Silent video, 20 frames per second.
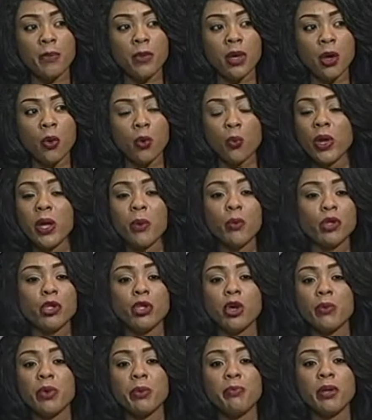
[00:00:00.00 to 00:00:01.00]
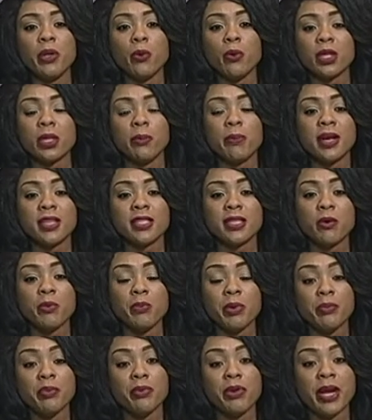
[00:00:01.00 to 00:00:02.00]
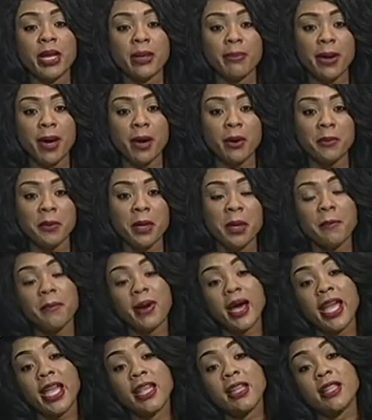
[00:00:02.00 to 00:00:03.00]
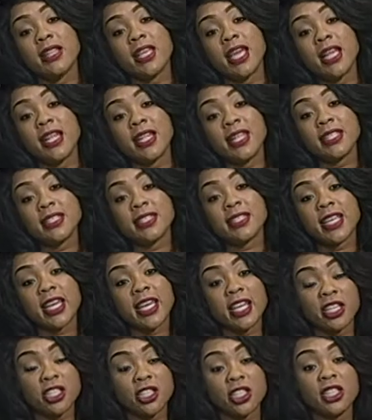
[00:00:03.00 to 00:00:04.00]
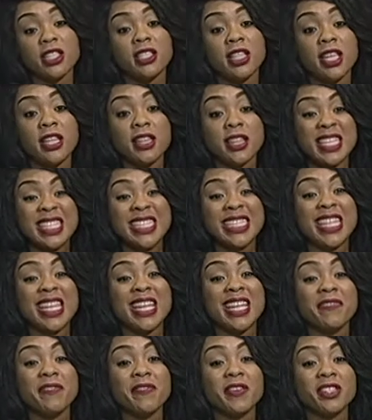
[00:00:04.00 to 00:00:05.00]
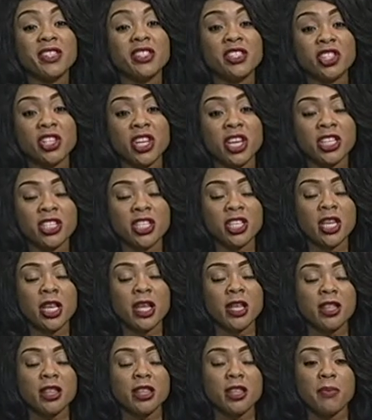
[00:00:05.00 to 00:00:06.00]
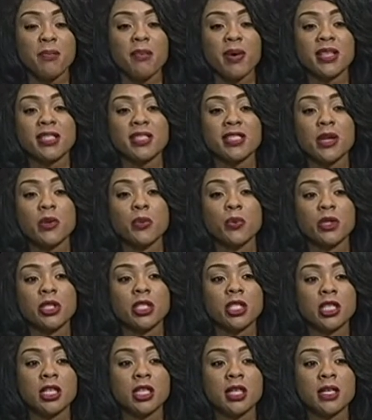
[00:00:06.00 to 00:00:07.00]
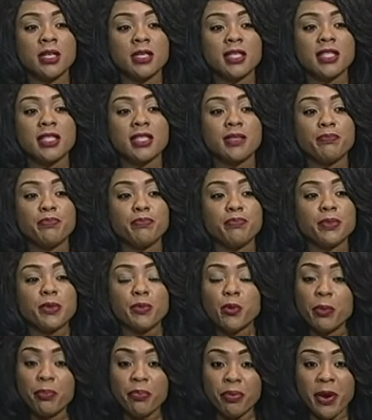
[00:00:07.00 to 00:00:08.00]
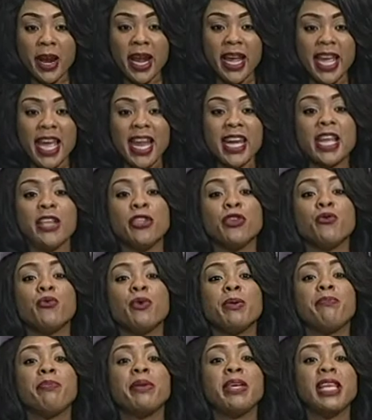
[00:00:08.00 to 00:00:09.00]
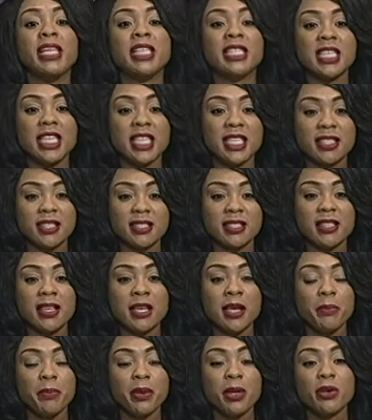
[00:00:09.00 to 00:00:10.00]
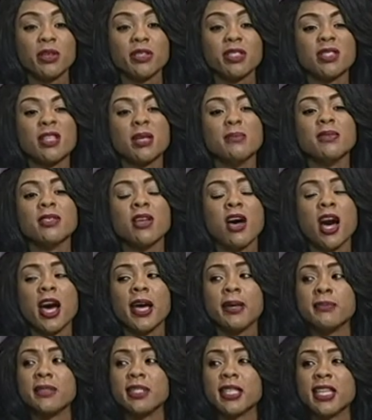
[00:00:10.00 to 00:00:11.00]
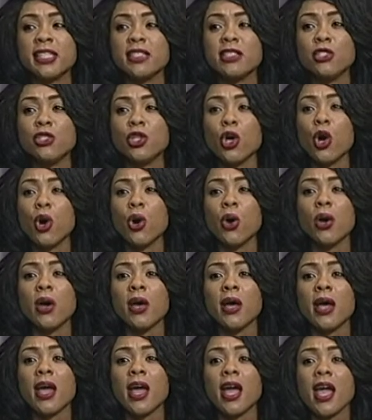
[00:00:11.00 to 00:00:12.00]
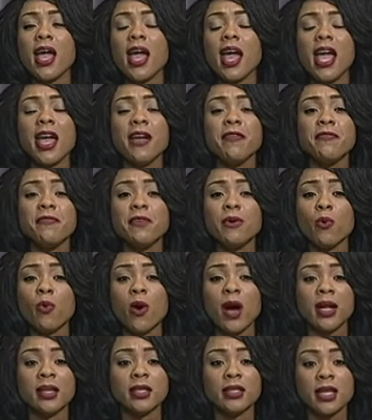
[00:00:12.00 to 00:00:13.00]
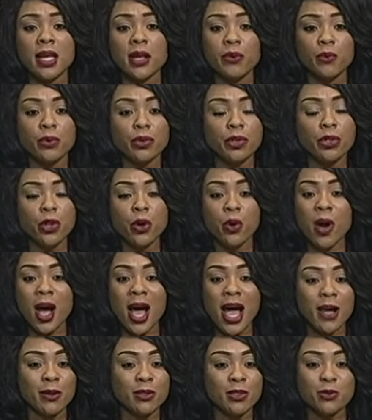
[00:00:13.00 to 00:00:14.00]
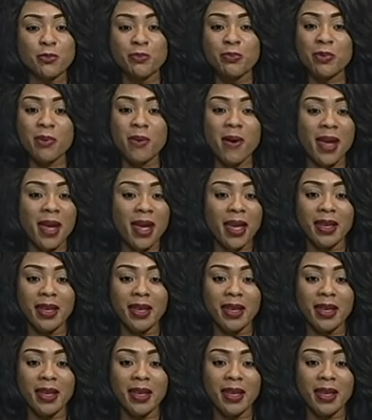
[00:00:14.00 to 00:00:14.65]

we would not repeat what the pastor would be praying about. But in this deliverance church, the pastor will pray and then you repeat it. Because sometimes it's not everyone that know how to pray.